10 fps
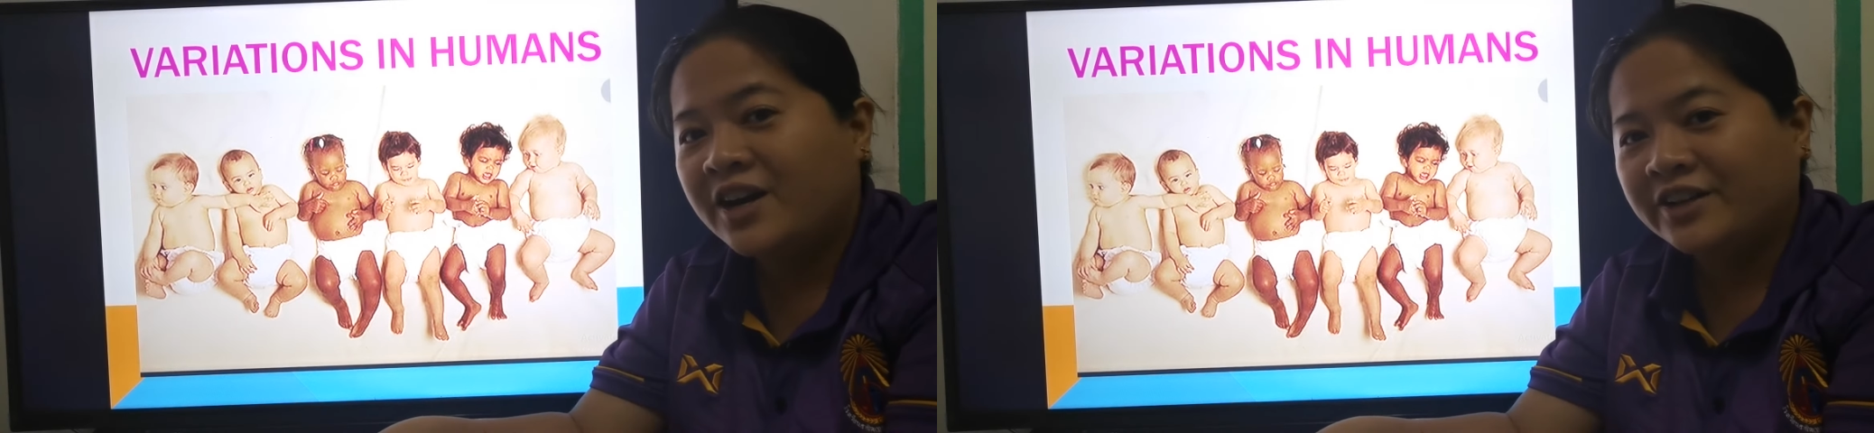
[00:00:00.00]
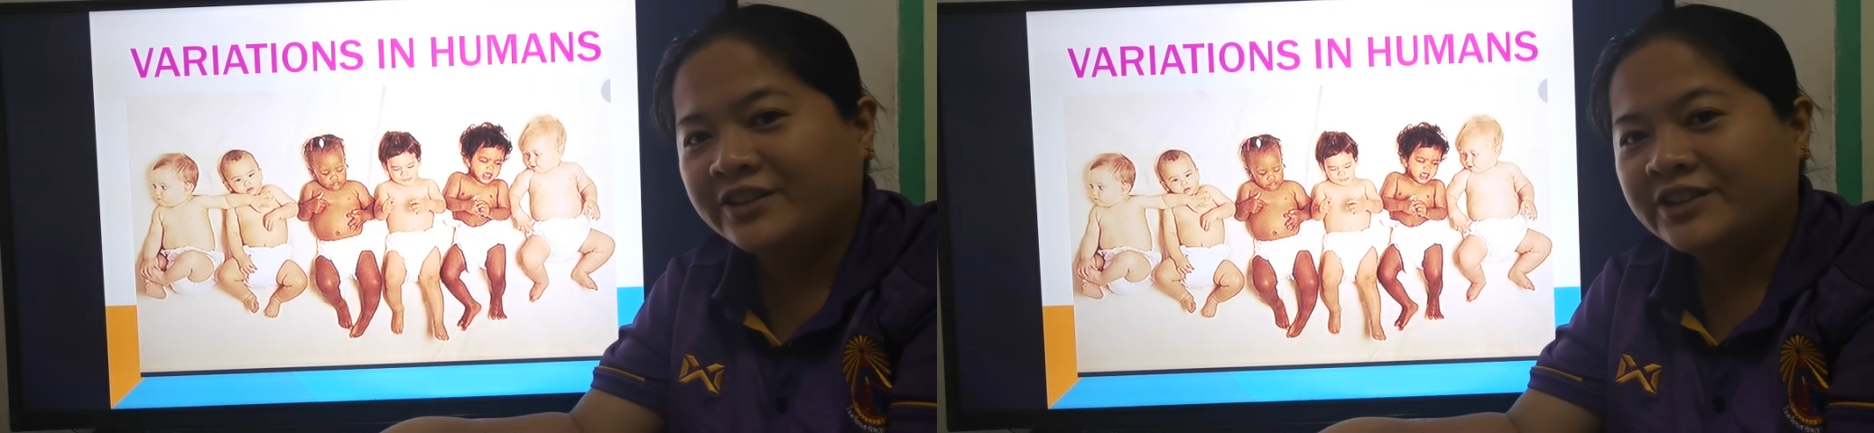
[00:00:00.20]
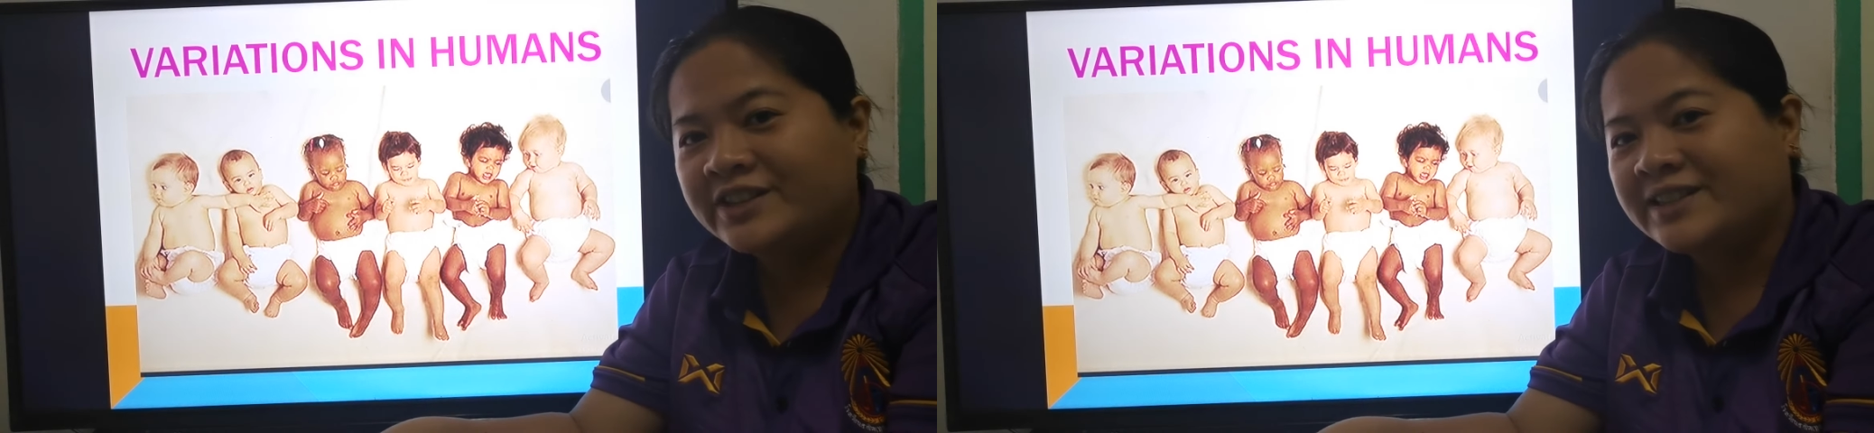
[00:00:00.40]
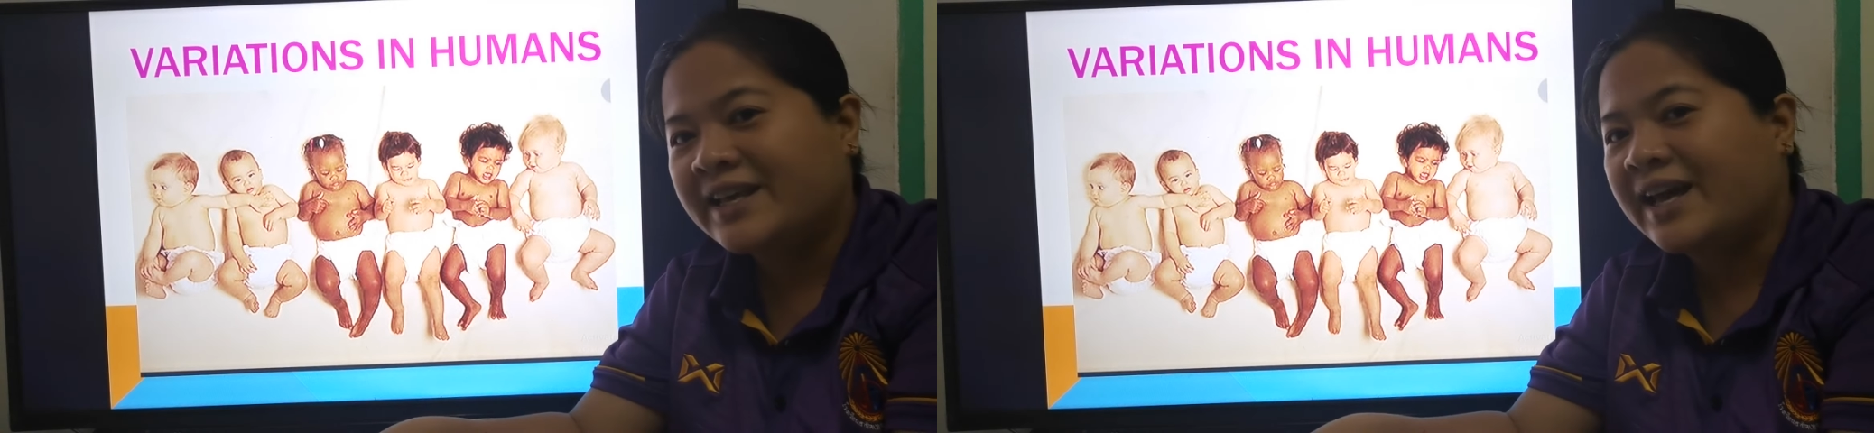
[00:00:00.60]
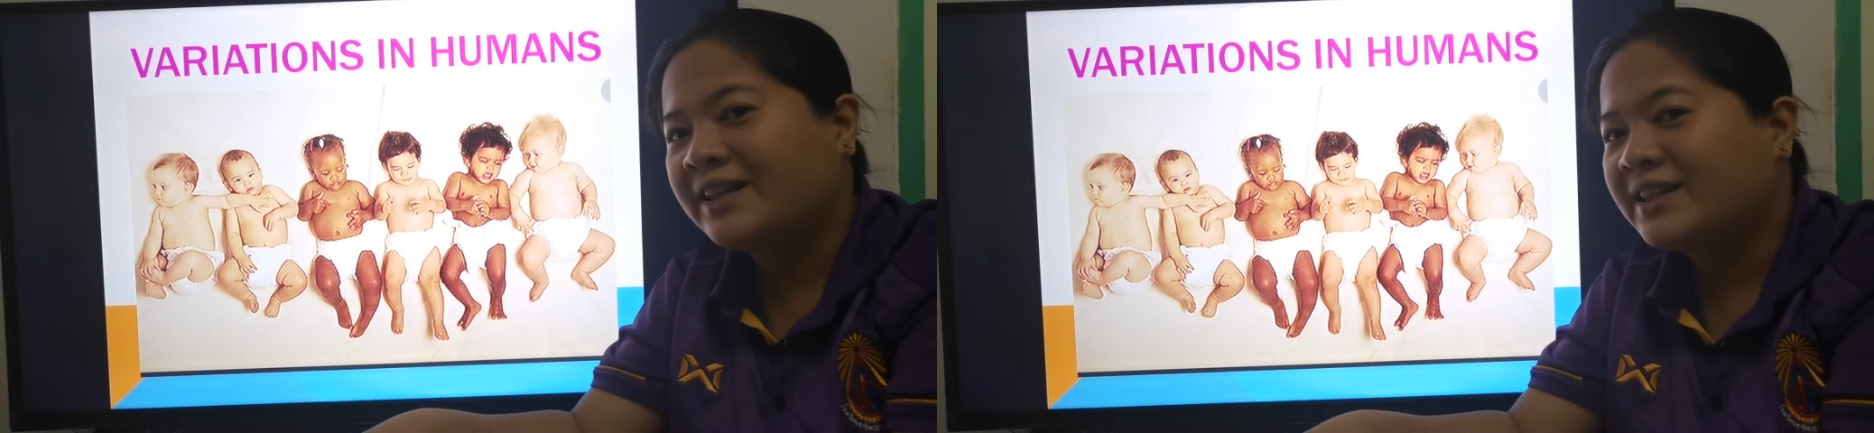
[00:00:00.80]

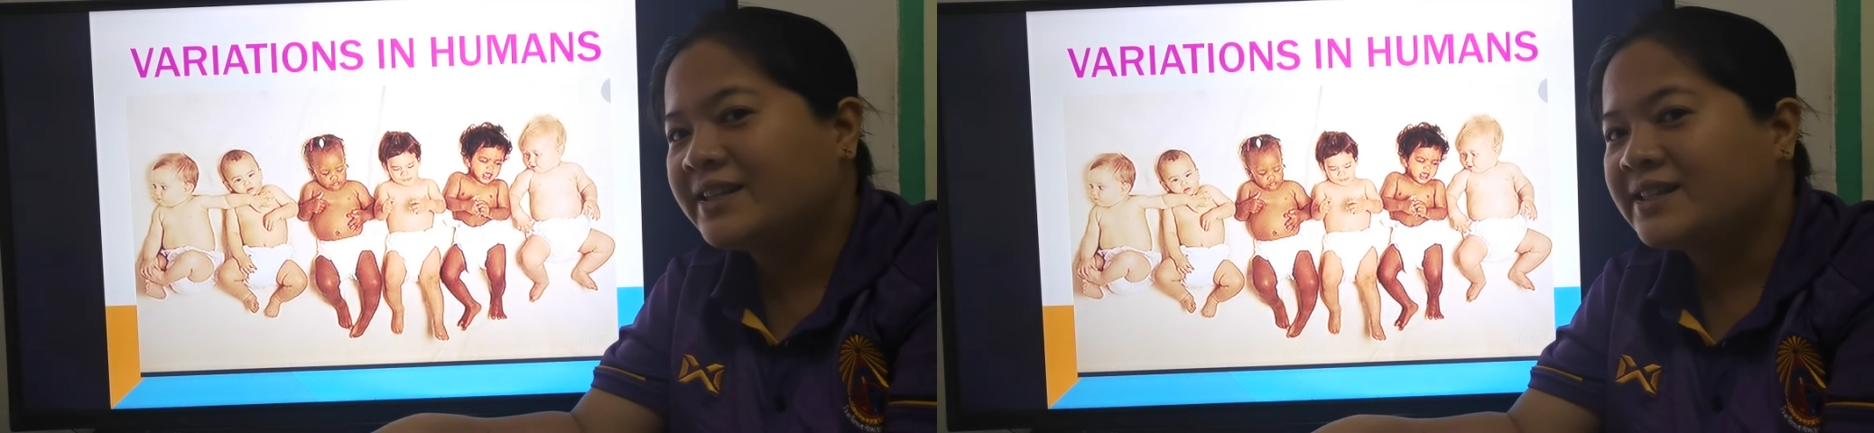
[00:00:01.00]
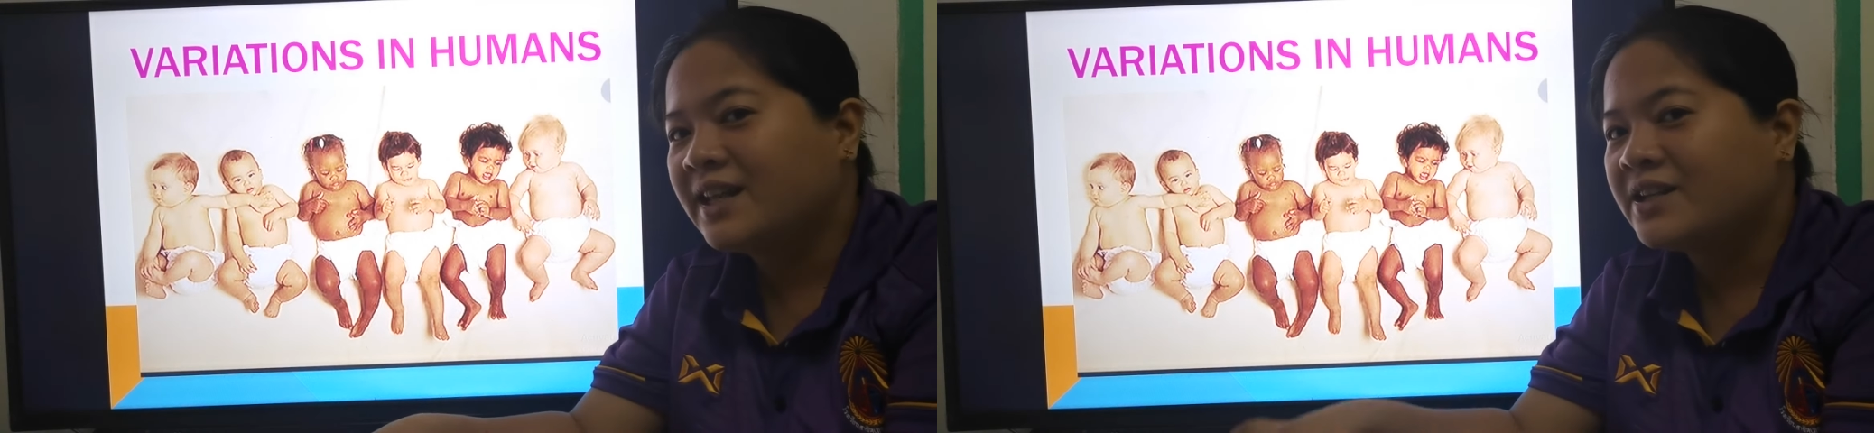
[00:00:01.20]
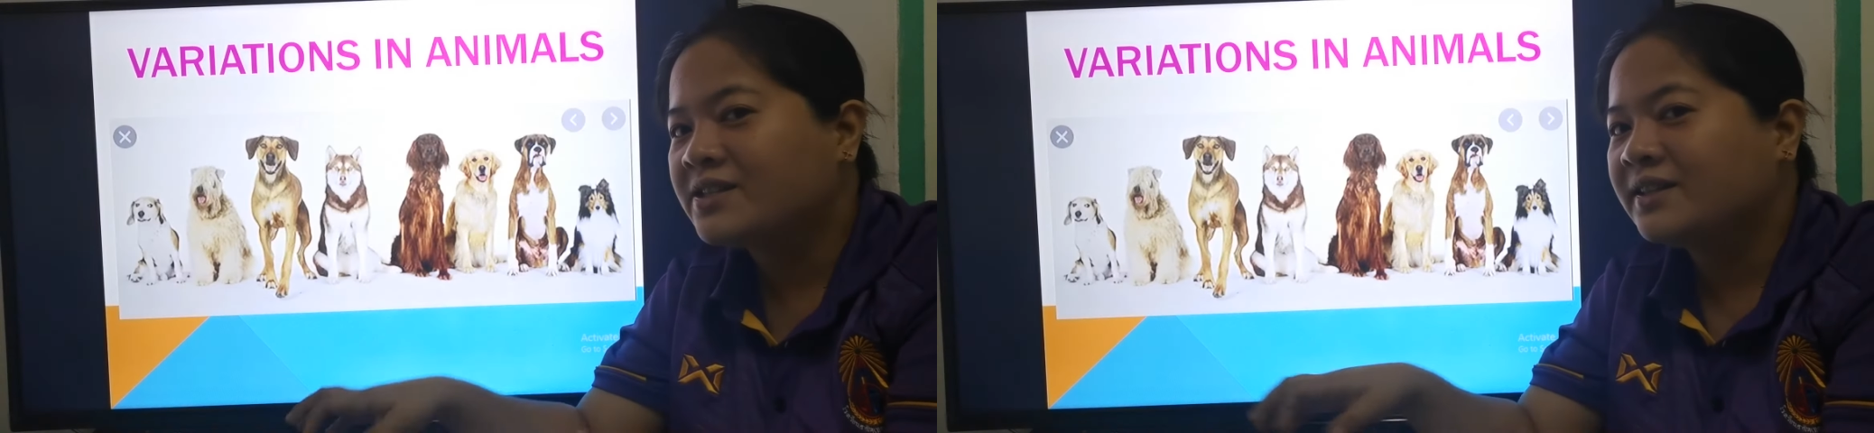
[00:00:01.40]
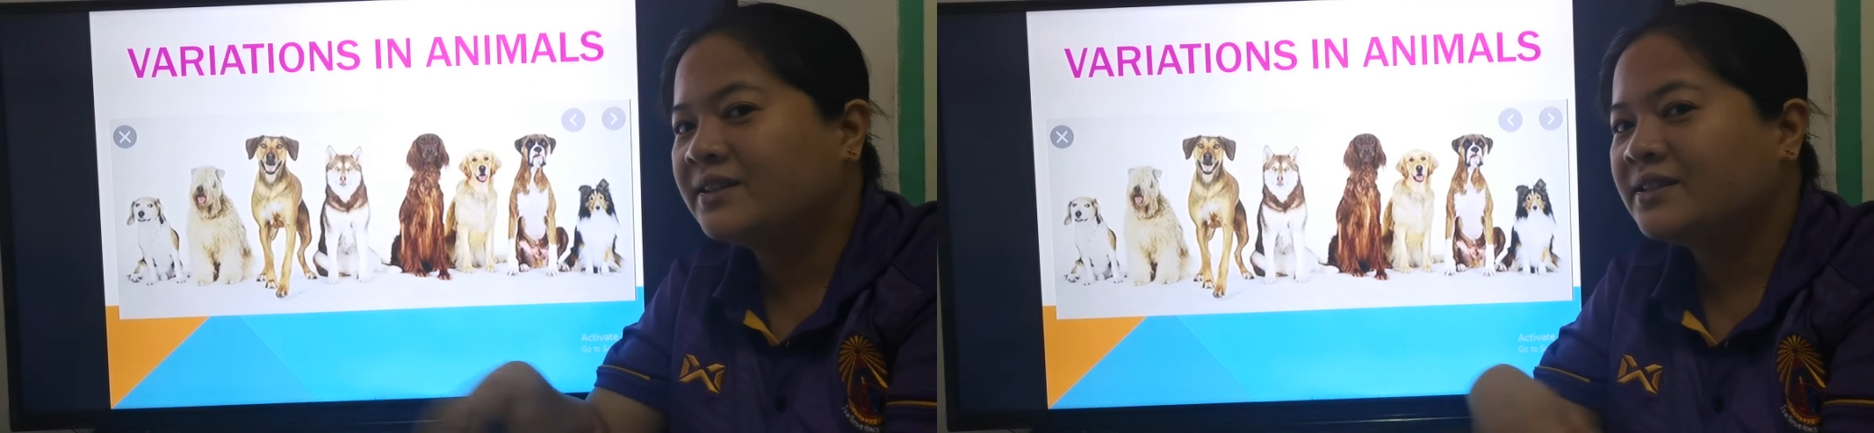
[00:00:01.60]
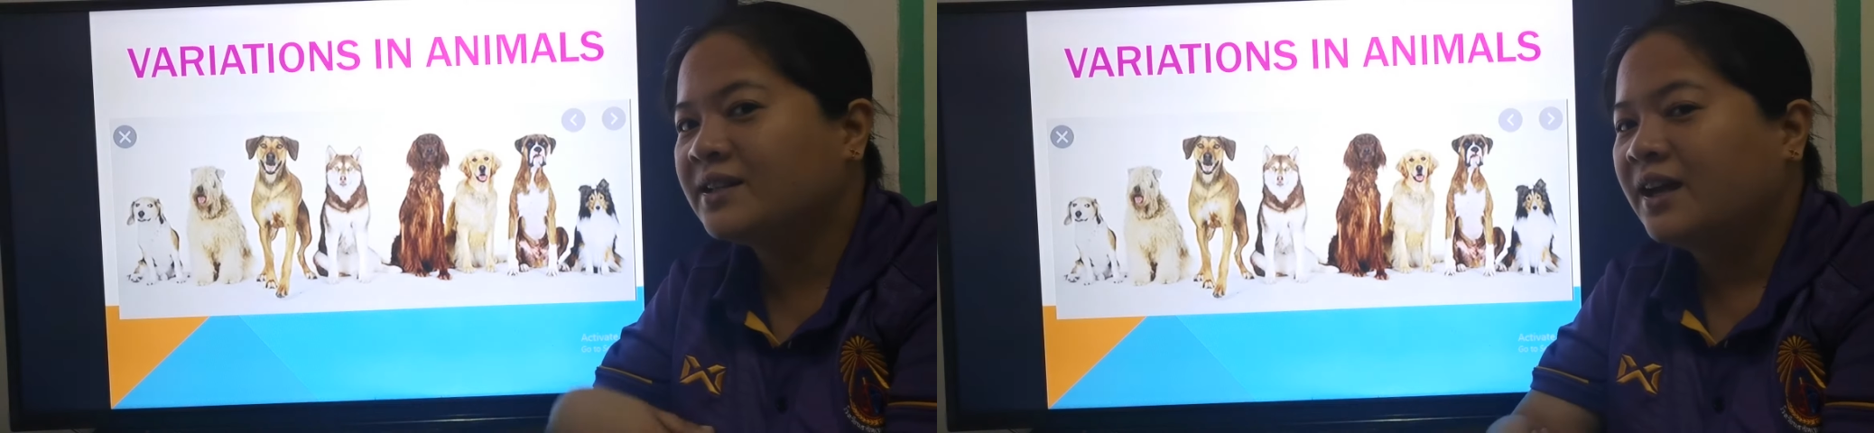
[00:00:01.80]
understand these
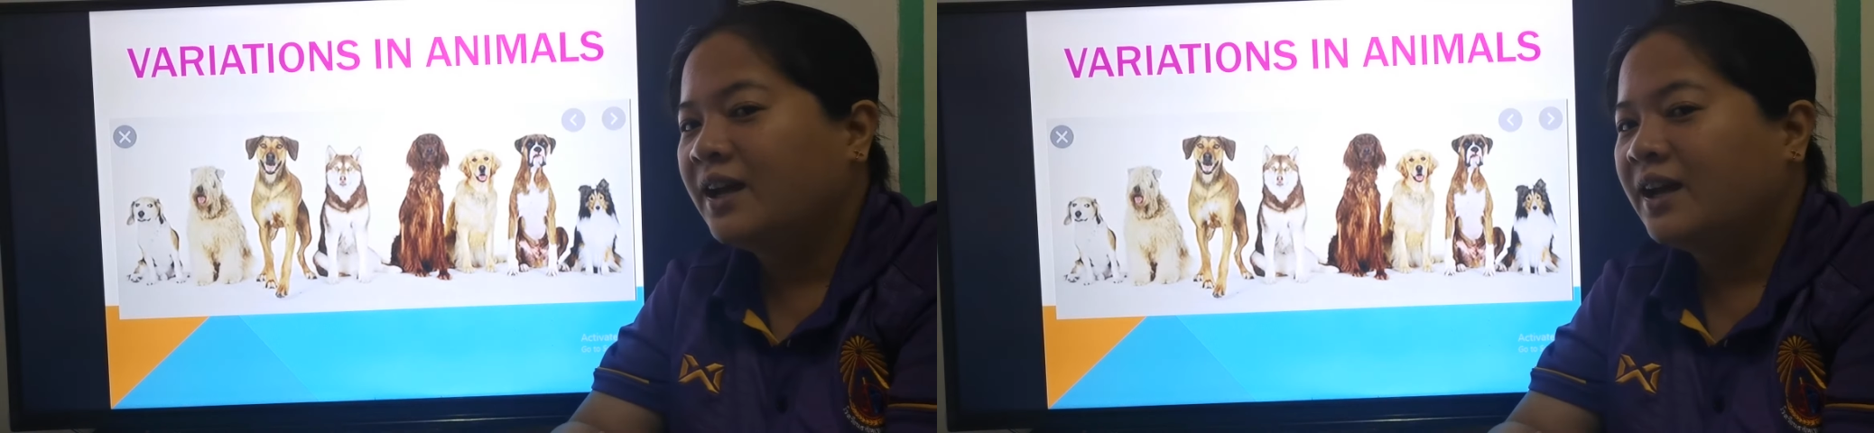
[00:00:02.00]
lessons.